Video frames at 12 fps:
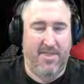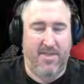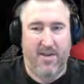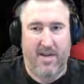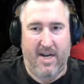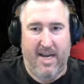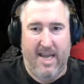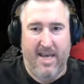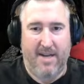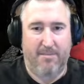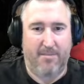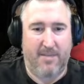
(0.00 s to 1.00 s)
thought I had
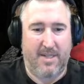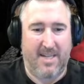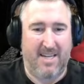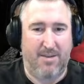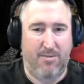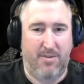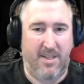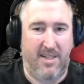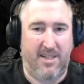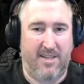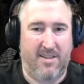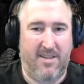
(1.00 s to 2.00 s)
him. I really
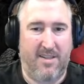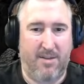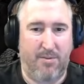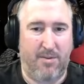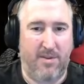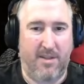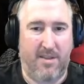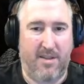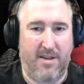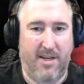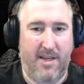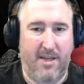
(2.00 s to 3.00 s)
did. I really
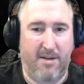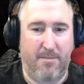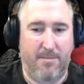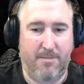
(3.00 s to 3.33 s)
thought I had him.